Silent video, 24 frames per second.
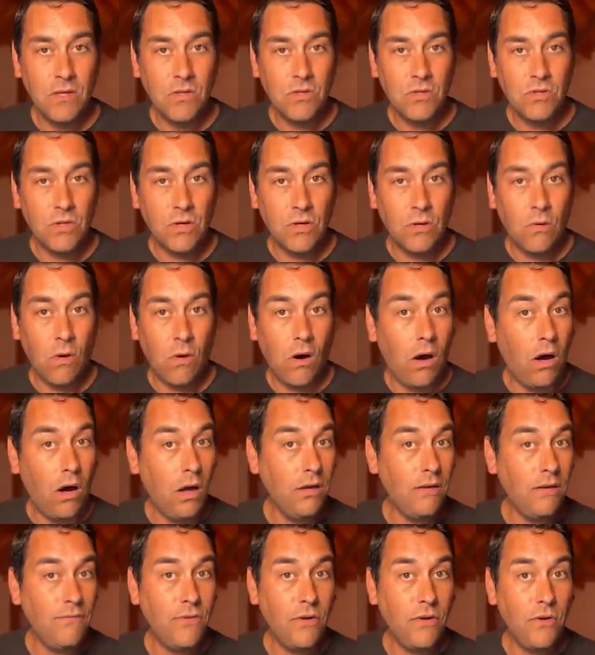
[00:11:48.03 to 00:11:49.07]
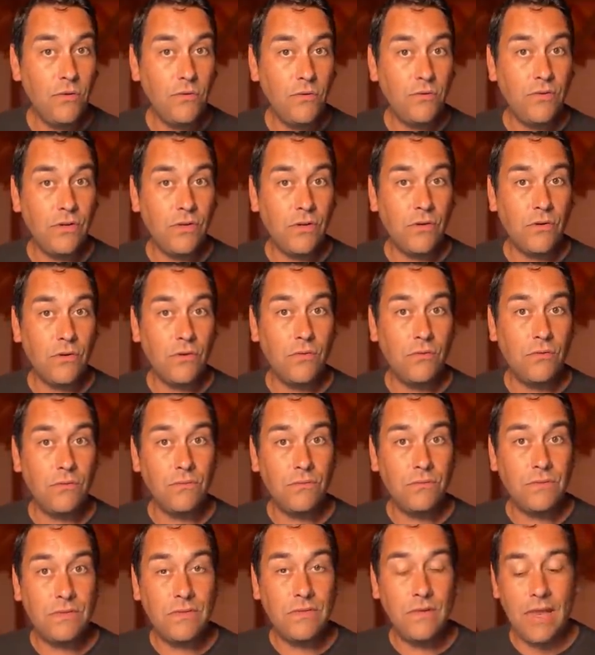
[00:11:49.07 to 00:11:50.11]
So all of those, you know,
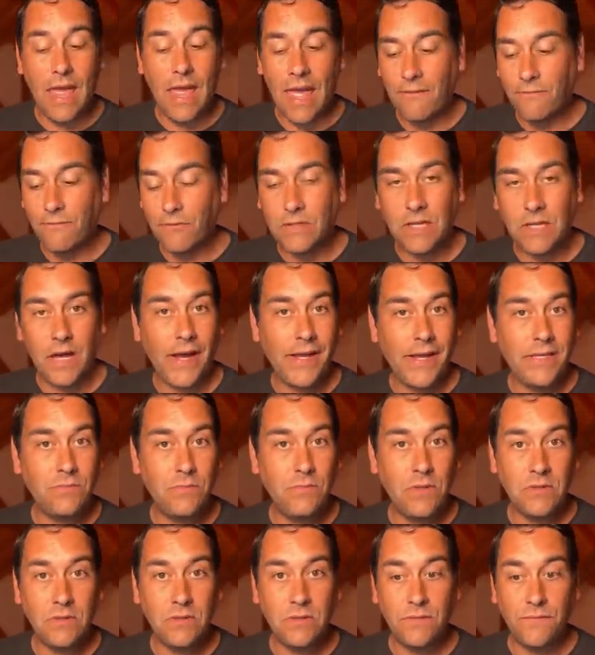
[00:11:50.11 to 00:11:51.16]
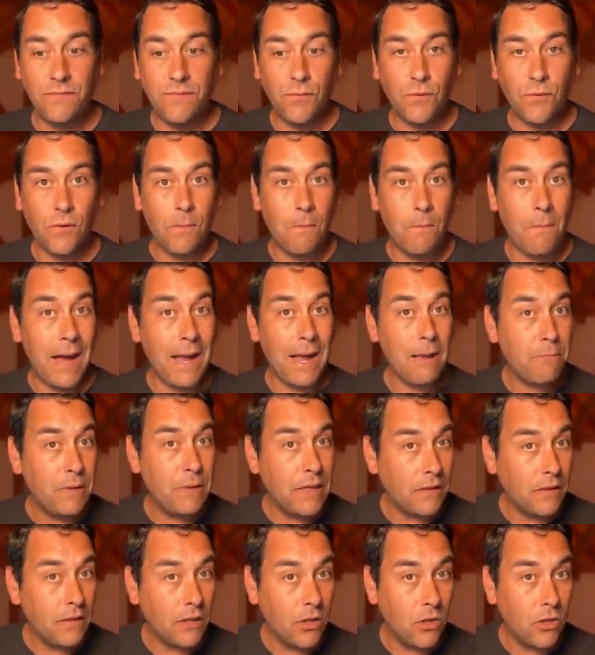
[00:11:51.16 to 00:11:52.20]
advertisements for My
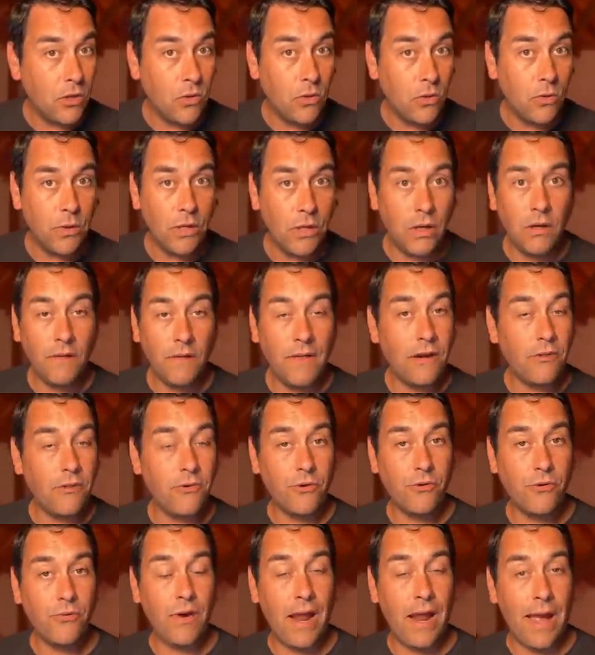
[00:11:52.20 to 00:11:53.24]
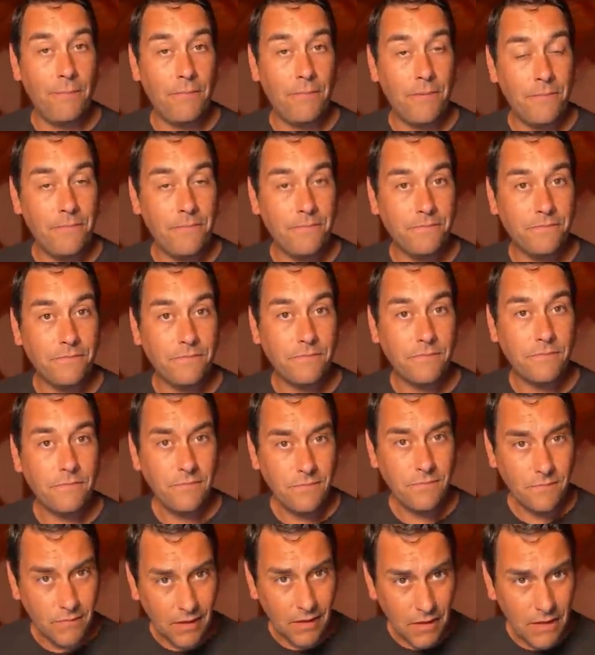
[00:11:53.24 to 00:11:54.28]
Pillow and all that other crap
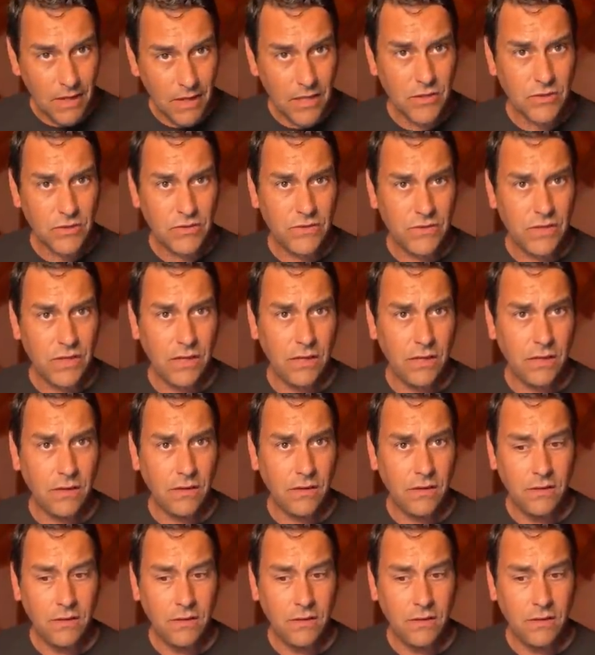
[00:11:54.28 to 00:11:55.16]
that you see.